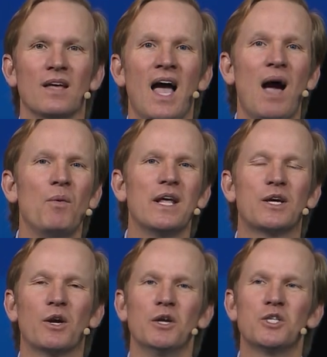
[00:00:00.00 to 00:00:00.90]
I want to
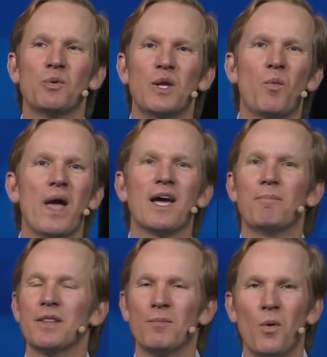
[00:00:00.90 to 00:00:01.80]
encourage you when you wake
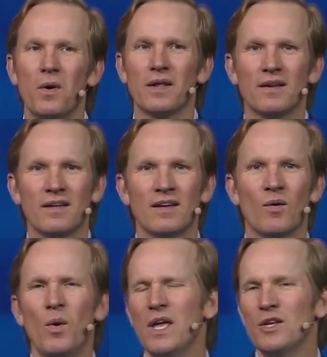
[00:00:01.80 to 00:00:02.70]
up in the morning.
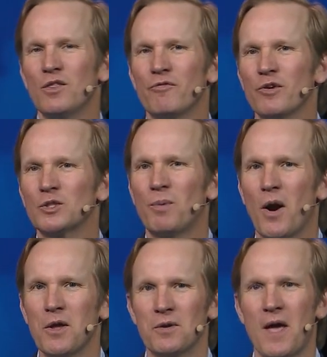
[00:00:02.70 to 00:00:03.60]
What do you do the first
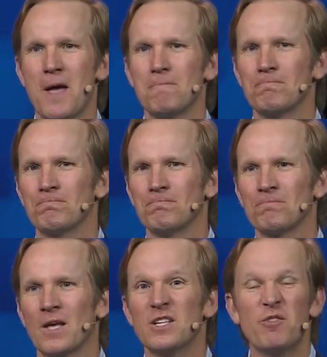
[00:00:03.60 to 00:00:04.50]
part of your day?
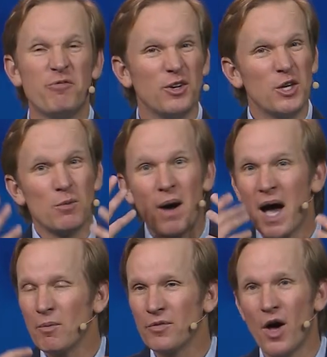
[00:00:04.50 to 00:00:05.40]
you fill your
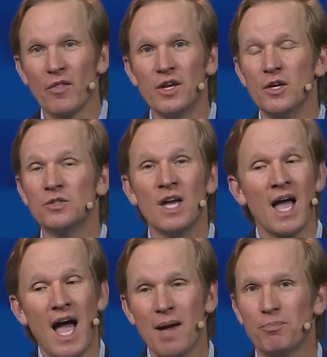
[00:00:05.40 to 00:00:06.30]
mind with all the news.
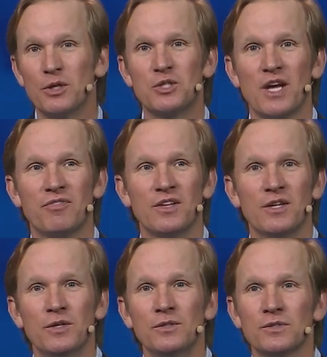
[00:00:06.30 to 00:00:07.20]
I appreciate the
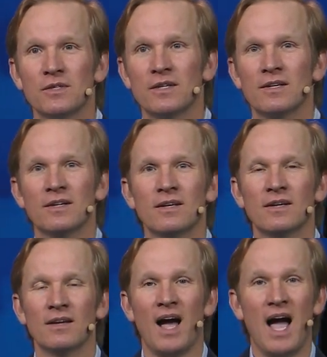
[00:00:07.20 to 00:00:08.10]
news.
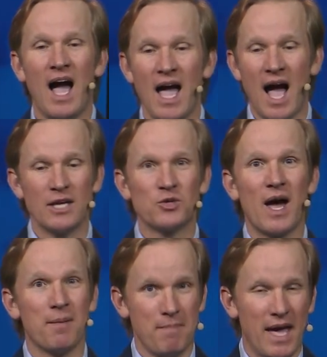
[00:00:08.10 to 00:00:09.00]
I, I, I
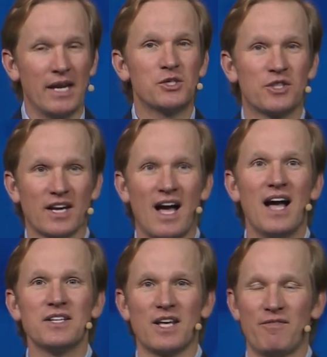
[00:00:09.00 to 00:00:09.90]
try to manage the
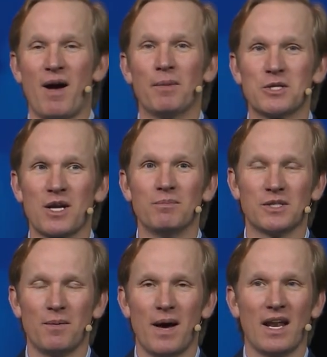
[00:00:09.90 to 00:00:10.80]
content of how much comes
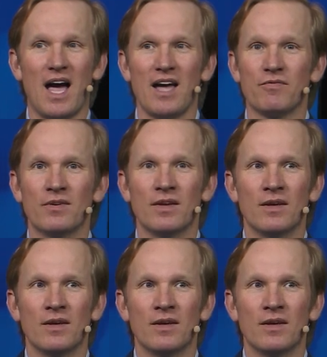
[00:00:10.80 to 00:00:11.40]
into my life.